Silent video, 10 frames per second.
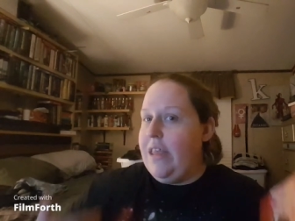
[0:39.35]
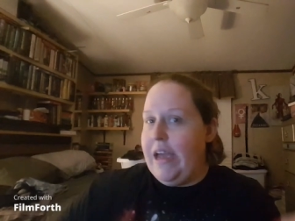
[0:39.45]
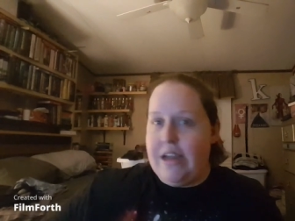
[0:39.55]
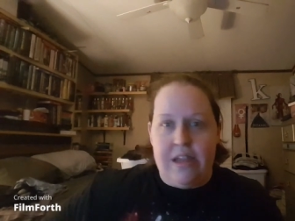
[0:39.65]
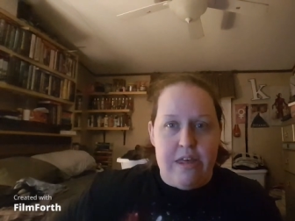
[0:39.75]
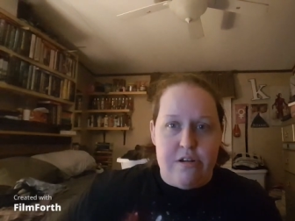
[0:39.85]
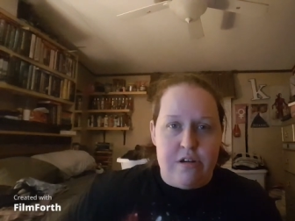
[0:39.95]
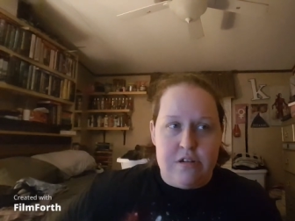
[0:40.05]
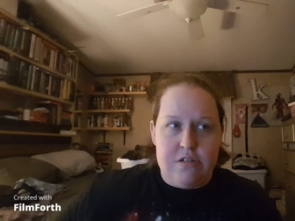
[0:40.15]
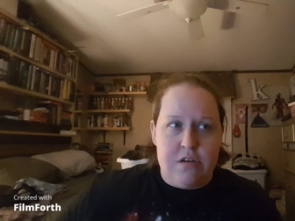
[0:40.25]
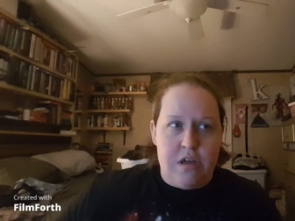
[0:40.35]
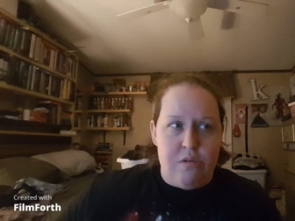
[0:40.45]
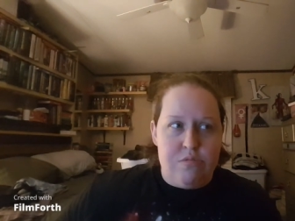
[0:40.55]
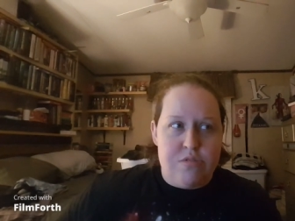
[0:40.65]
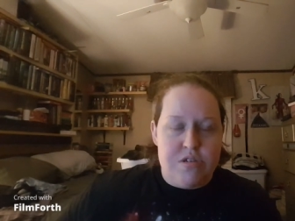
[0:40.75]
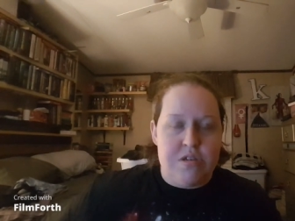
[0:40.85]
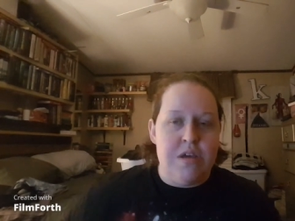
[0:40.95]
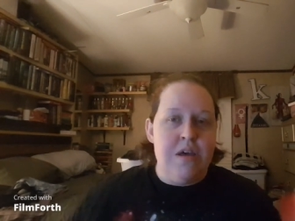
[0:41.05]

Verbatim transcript: like the leather coats